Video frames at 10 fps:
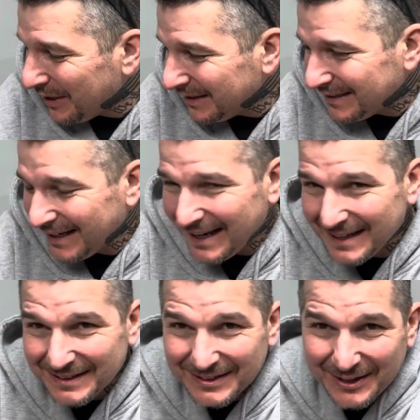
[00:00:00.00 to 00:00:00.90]
today
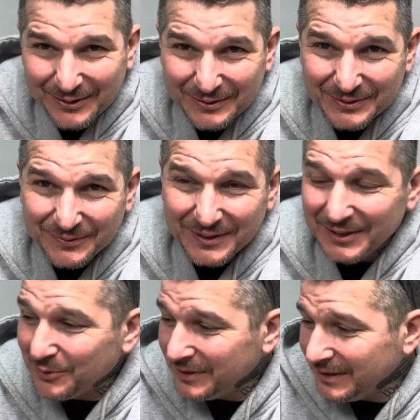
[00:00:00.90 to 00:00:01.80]
the title of this
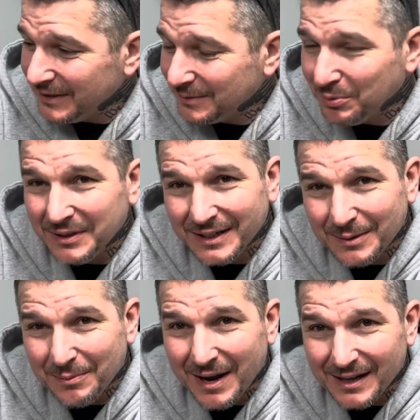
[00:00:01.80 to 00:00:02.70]
video is putting in the
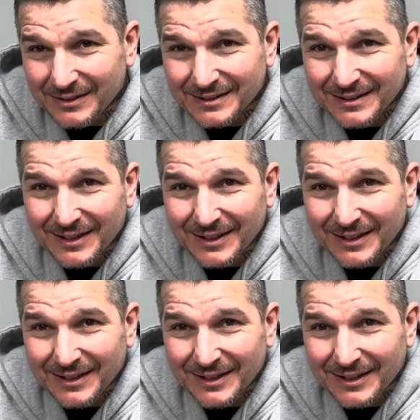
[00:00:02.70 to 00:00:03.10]
miles.